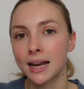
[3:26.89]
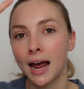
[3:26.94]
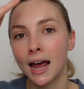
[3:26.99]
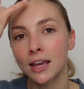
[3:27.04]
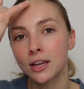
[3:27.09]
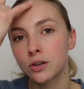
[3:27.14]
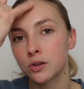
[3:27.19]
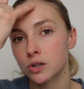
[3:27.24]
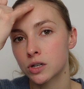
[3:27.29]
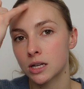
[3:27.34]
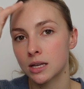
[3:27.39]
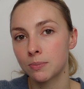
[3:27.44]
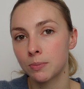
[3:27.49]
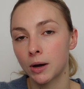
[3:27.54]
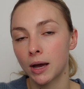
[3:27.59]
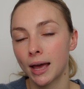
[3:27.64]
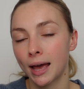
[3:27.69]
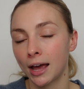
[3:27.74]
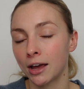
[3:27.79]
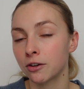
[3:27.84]
I usually
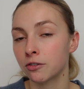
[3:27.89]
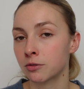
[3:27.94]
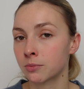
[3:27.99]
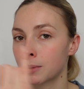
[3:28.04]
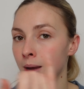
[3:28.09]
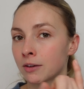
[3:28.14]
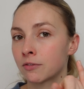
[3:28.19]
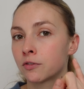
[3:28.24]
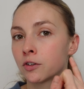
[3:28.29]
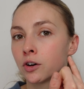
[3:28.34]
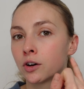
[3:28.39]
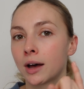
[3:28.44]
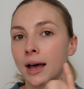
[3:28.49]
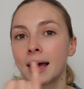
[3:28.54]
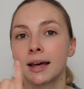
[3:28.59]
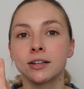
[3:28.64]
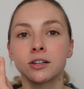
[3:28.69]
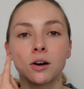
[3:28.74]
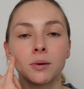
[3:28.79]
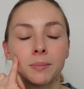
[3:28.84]
put it over my
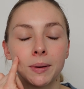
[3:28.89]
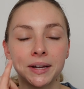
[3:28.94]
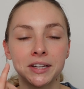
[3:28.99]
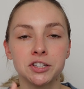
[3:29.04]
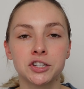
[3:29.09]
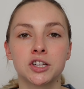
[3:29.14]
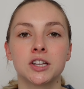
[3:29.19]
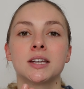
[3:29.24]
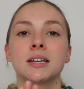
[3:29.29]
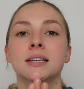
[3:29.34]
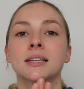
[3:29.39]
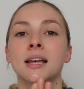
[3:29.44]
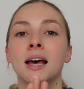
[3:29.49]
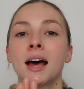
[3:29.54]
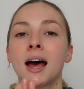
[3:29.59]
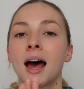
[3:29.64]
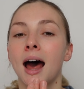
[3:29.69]
forehead, on my cheeks